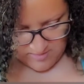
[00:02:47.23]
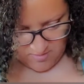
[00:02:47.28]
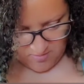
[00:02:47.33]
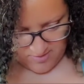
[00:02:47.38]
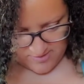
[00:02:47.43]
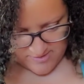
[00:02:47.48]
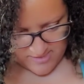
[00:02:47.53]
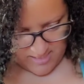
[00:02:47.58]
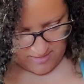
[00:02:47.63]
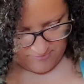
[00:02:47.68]

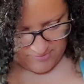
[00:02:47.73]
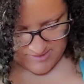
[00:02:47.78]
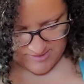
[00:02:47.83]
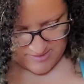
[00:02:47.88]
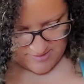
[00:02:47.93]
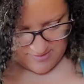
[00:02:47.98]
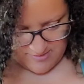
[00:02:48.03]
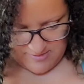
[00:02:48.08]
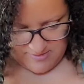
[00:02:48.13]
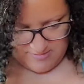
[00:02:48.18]
Because I
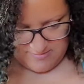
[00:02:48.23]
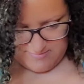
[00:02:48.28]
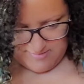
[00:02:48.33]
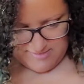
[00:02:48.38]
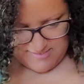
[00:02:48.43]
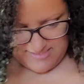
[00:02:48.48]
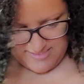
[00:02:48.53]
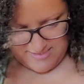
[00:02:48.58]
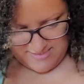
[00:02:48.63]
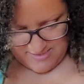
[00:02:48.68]
wasn't going to
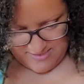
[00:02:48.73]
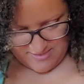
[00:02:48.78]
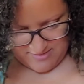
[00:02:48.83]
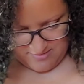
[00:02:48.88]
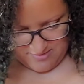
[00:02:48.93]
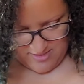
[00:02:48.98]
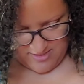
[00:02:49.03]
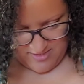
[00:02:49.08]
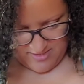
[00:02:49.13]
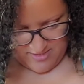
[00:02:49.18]
season it
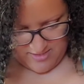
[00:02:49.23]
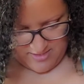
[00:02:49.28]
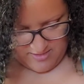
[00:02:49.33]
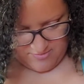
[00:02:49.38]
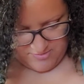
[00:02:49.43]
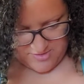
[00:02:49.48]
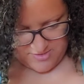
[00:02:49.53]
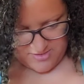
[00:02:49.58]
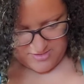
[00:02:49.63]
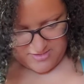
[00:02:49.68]
or anything.
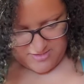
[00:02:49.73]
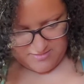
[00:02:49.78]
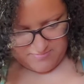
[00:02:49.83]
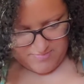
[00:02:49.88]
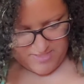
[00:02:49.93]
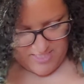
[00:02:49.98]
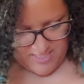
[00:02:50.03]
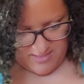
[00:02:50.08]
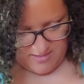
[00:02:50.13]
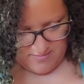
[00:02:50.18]
I was just going to
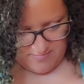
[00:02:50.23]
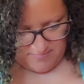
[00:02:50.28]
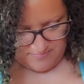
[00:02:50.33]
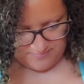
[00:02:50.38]
make